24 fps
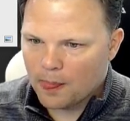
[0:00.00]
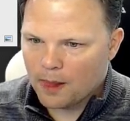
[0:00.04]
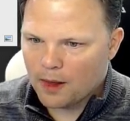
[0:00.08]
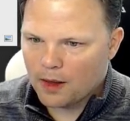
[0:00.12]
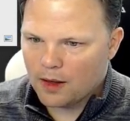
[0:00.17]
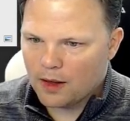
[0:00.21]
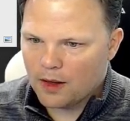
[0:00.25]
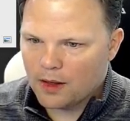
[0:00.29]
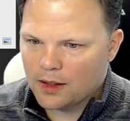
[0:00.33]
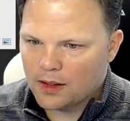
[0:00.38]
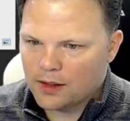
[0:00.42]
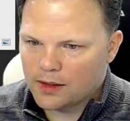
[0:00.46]

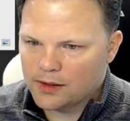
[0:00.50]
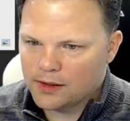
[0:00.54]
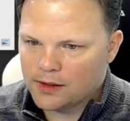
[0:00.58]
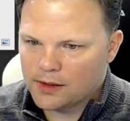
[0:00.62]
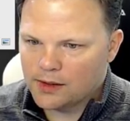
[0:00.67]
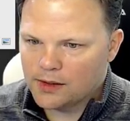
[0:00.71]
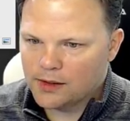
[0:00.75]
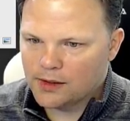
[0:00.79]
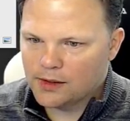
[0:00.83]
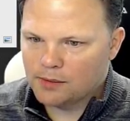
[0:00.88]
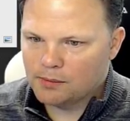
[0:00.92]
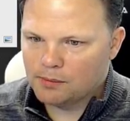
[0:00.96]

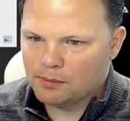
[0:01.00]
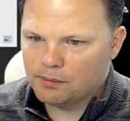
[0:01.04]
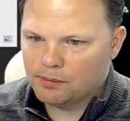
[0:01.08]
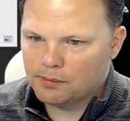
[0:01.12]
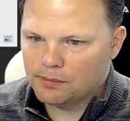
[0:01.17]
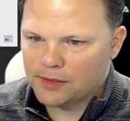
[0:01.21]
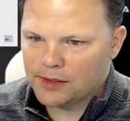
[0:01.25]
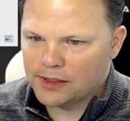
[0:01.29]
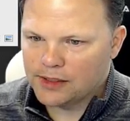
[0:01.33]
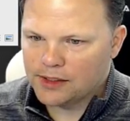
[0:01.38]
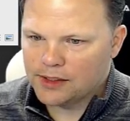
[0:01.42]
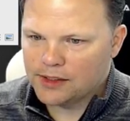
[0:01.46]

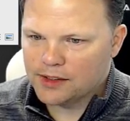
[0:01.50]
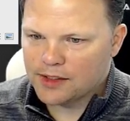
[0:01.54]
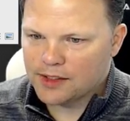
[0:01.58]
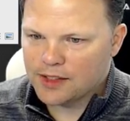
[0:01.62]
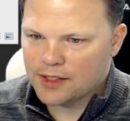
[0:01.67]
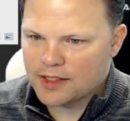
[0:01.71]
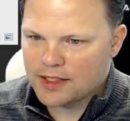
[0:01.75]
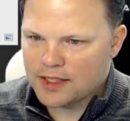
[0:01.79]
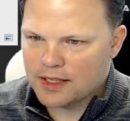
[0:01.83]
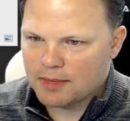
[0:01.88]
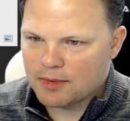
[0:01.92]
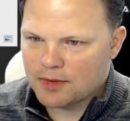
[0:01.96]
It still
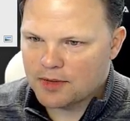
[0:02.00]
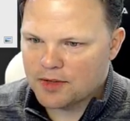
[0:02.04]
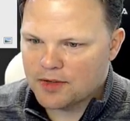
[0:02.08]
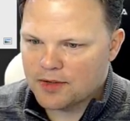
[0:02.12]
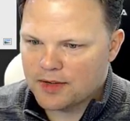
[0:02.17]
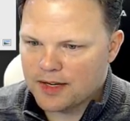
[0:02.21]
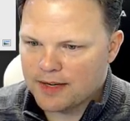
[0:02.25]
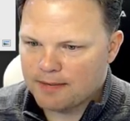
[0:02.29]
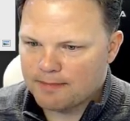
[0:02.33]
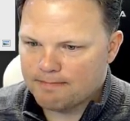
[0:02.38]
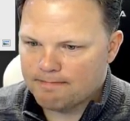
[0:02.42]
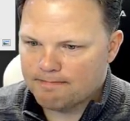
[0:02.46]
says
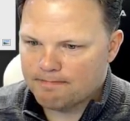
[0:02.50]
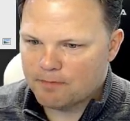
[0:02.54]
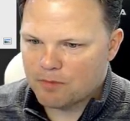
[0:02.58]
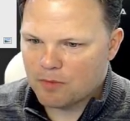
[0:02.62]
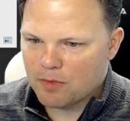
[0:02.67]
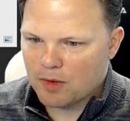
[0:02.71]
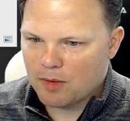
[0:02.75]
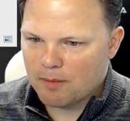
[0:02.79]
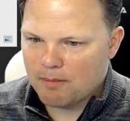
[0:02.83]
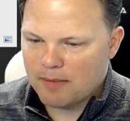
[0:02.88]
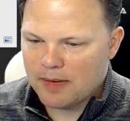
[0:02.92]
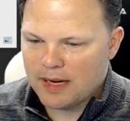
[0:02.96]
8.3,
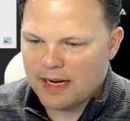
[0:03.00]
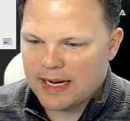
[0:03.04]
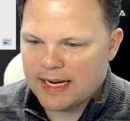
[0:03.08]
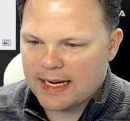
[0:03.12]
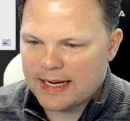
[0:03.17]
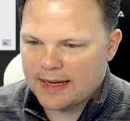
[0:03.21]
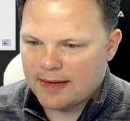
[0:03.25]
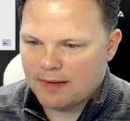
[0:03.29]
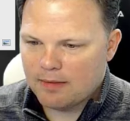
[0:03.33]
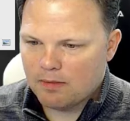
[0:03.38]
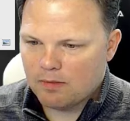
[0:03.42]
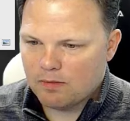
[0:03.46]

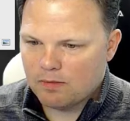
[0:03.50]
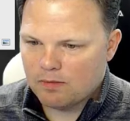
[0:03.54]
but